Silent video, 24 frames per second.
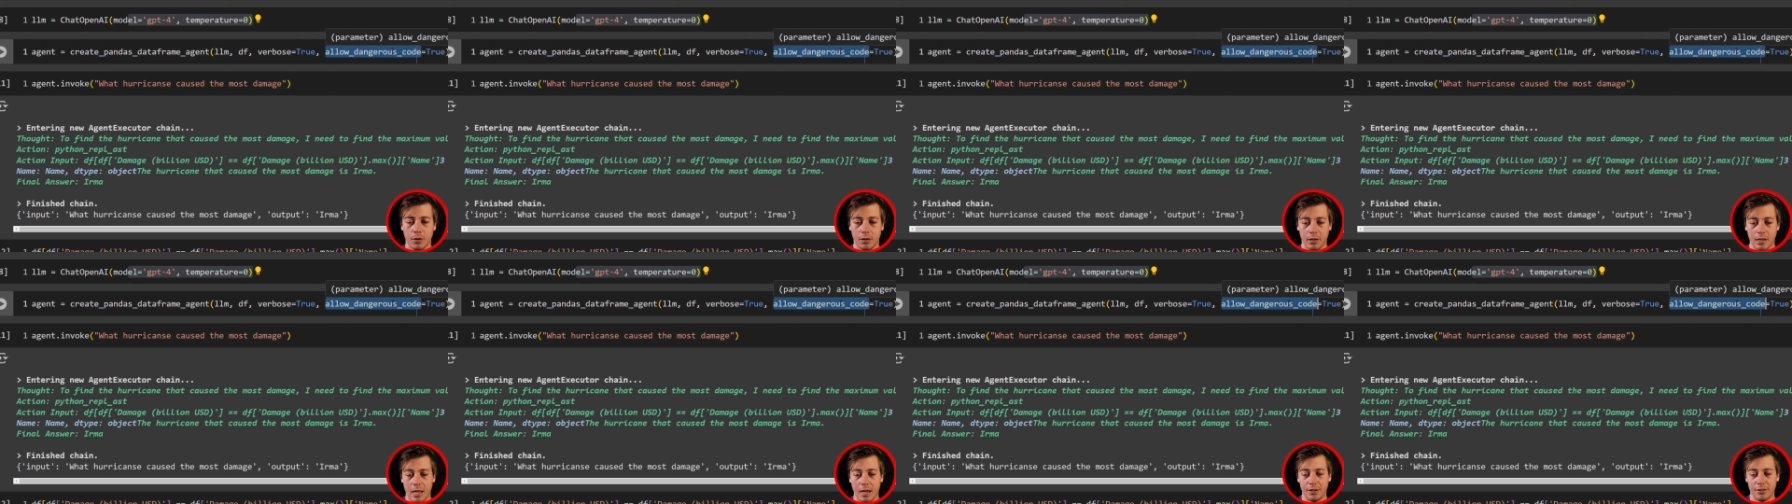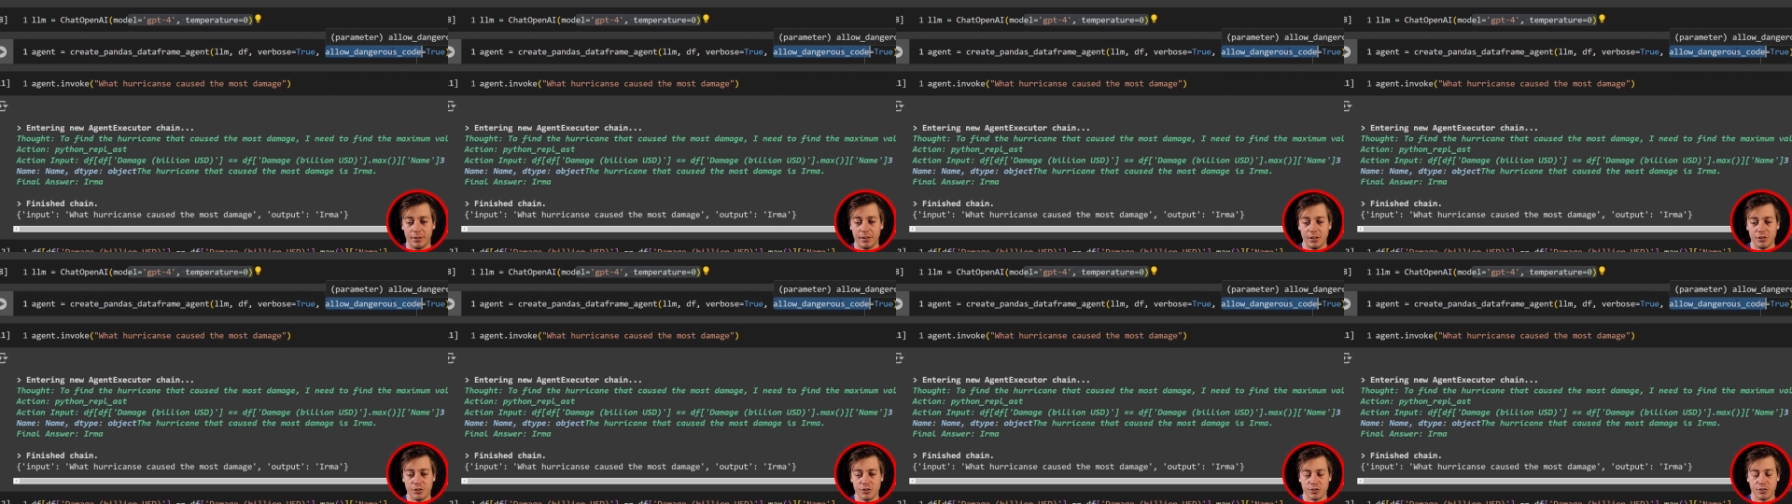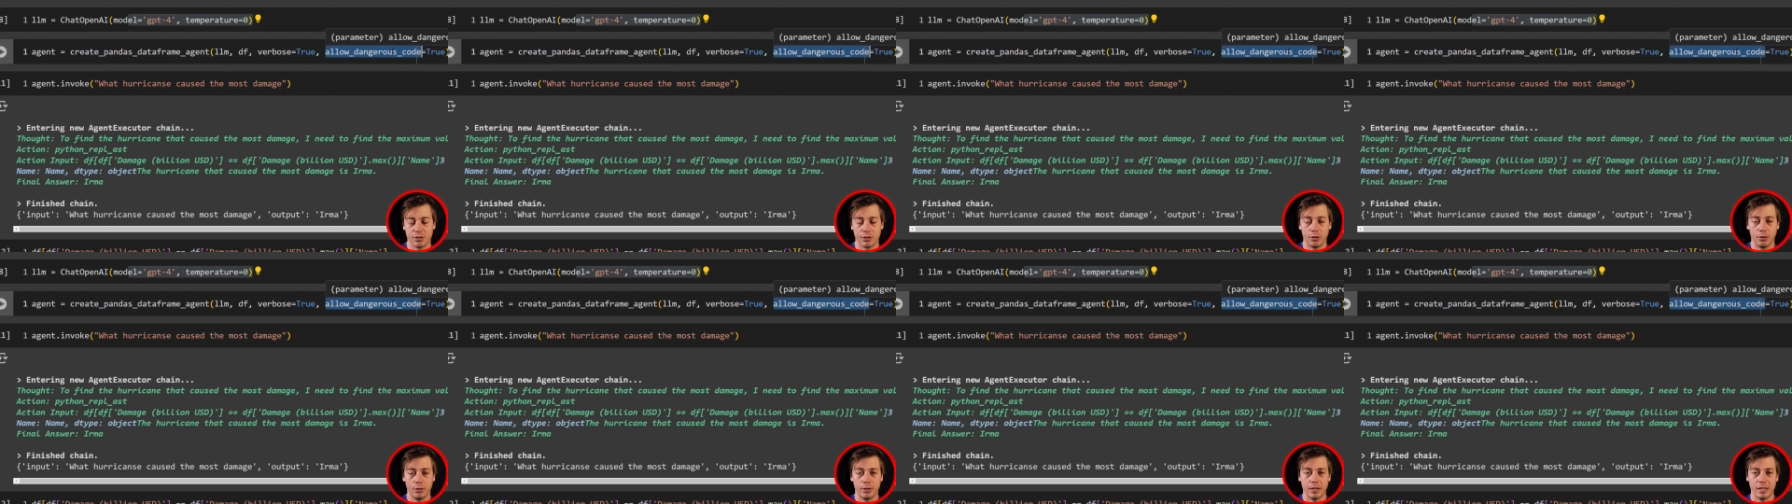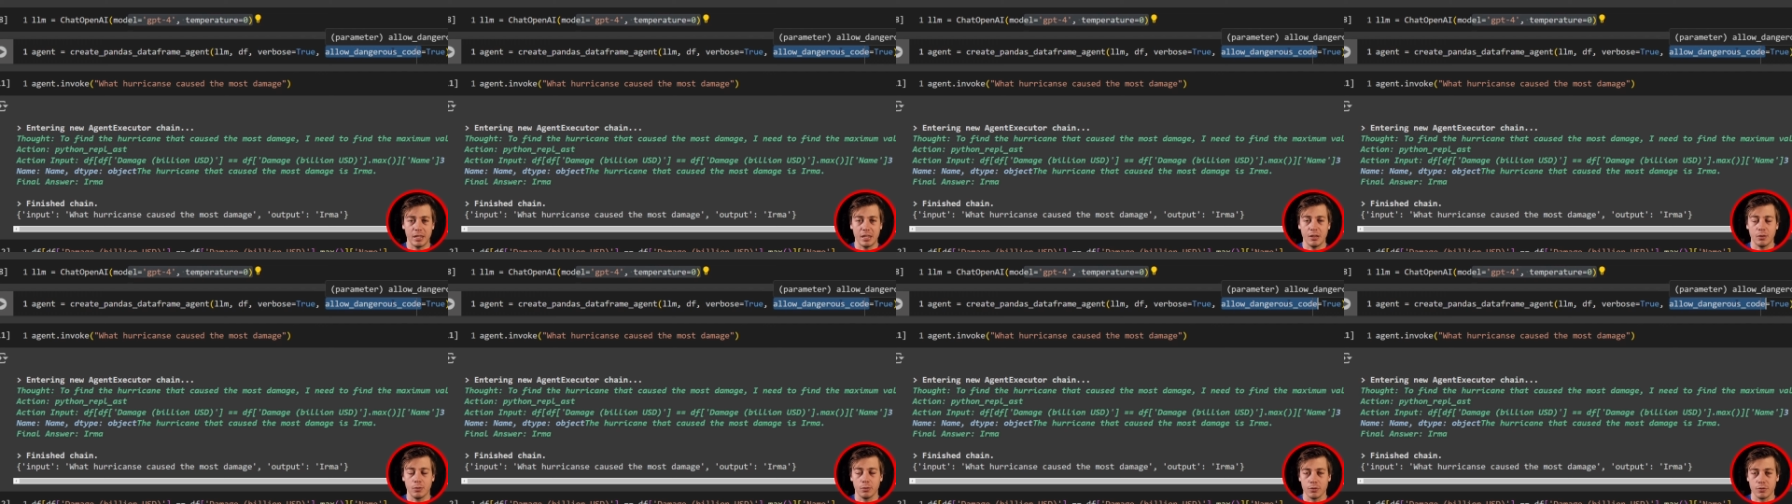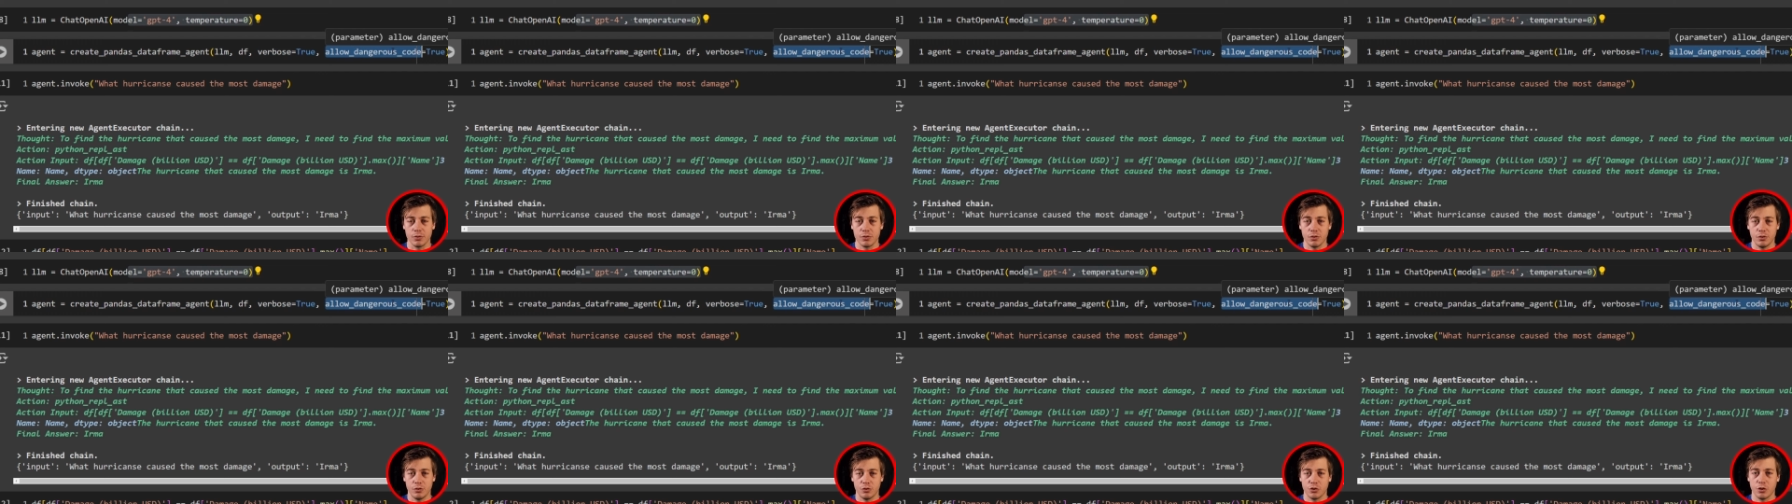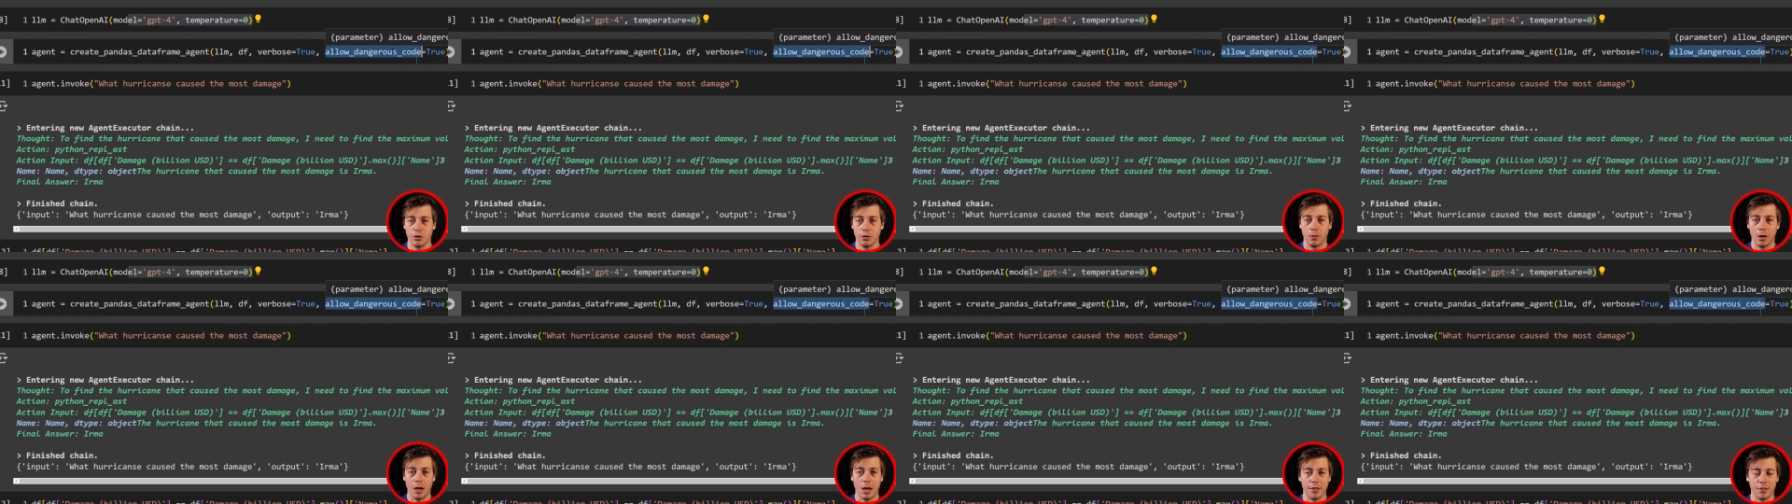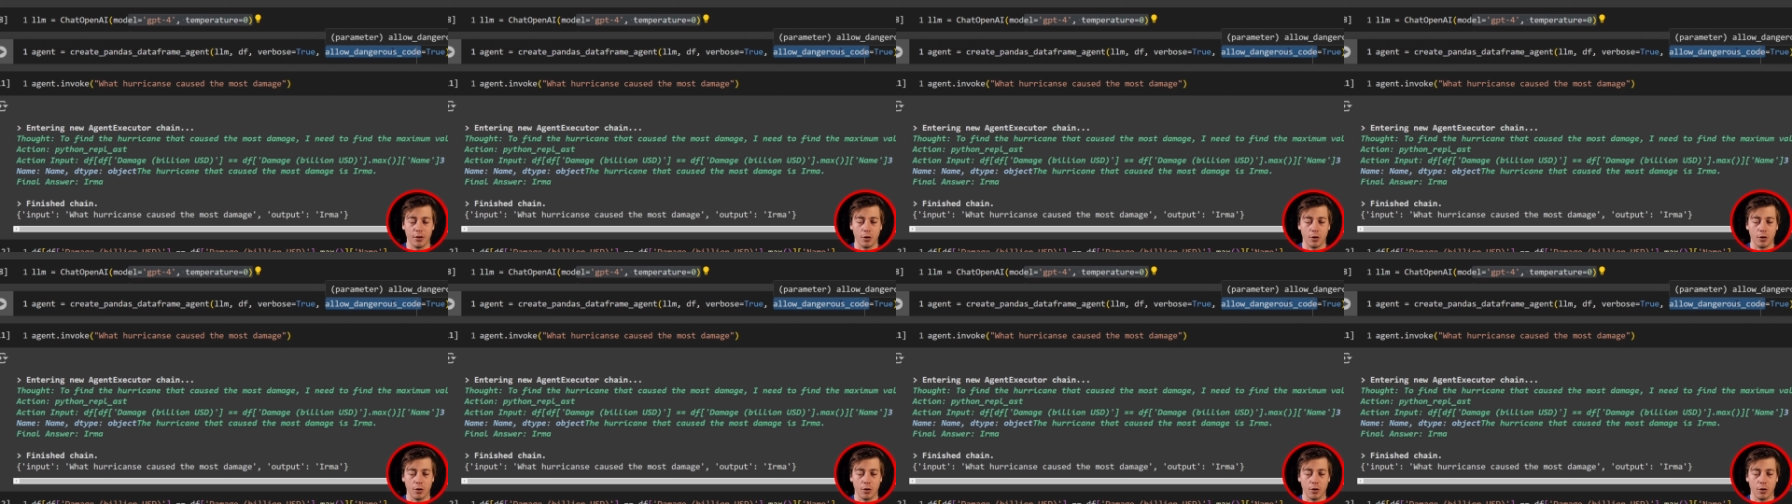So you'll allow dangerous code equals true.